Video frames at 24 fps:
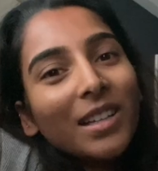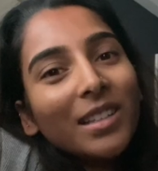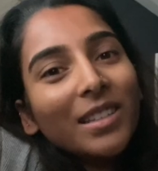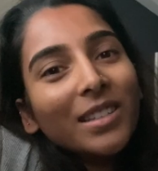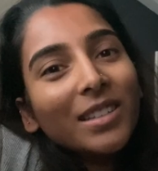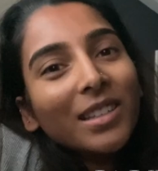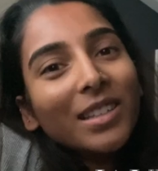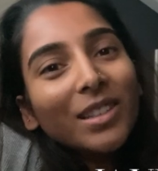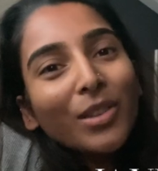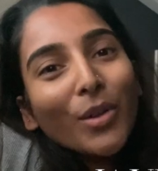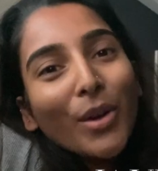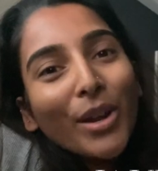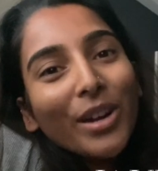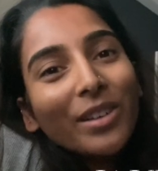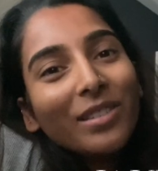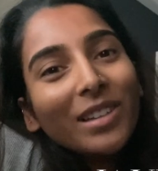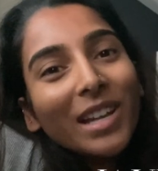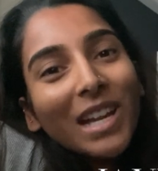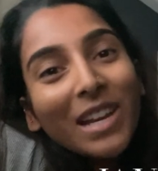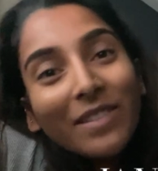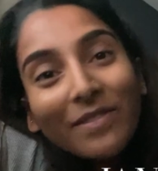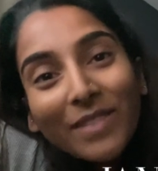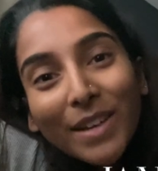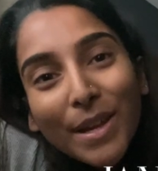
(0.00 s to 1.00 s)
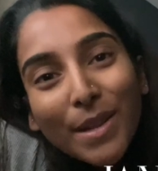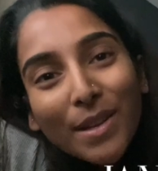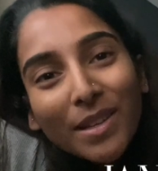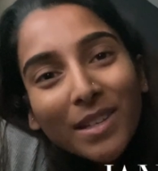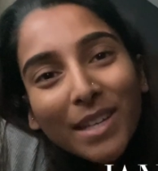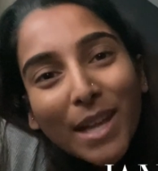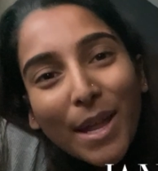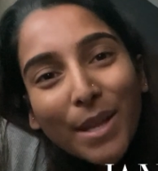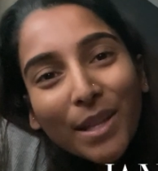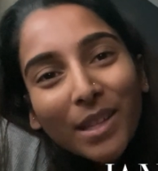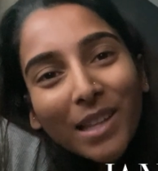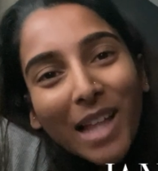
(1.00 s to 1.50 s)
Lawyer life
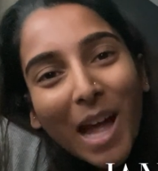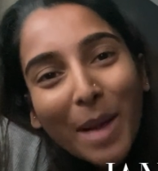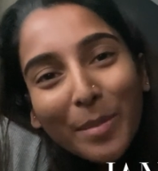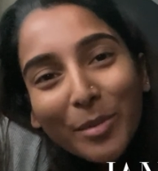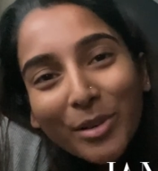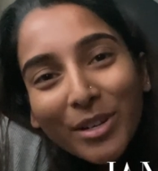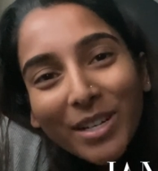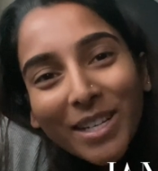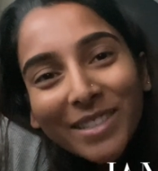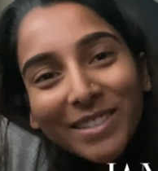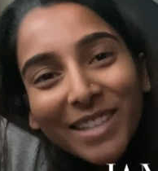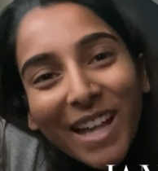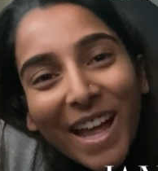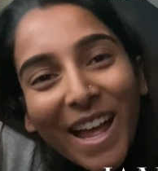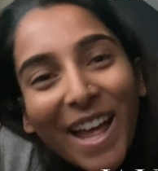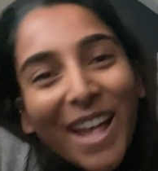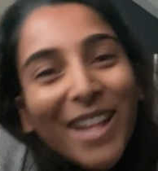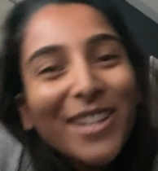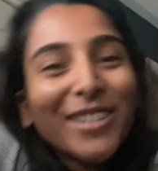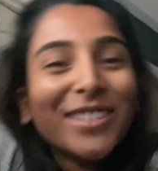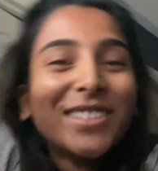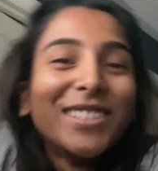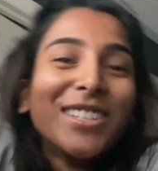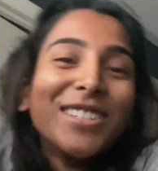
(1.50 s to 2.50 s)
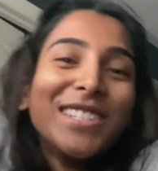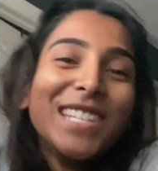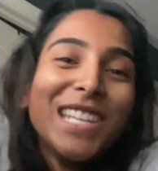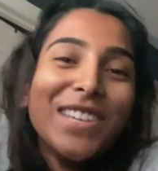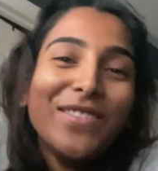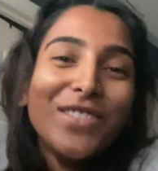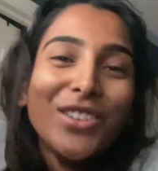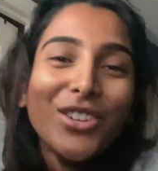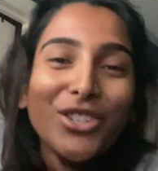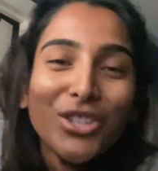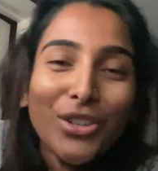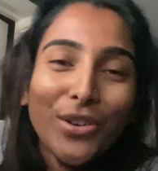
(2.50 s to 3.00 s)
isn't as glamorous as the
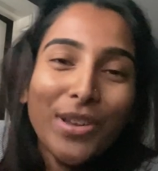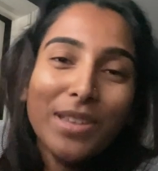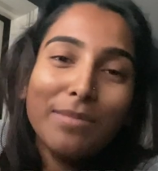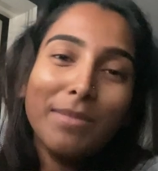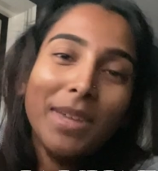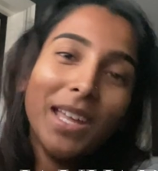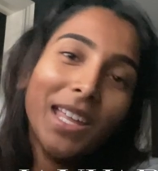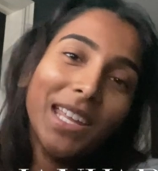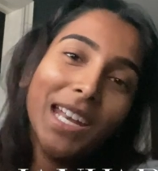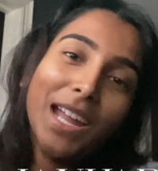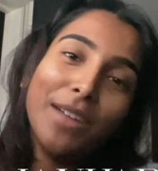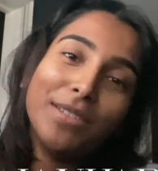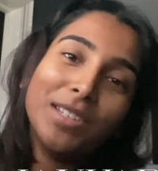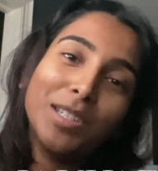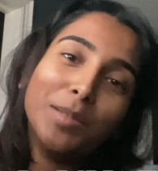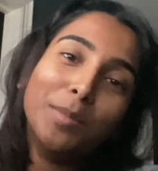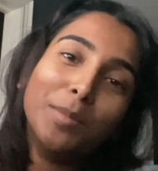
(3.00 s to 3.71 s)
TV shows make it out to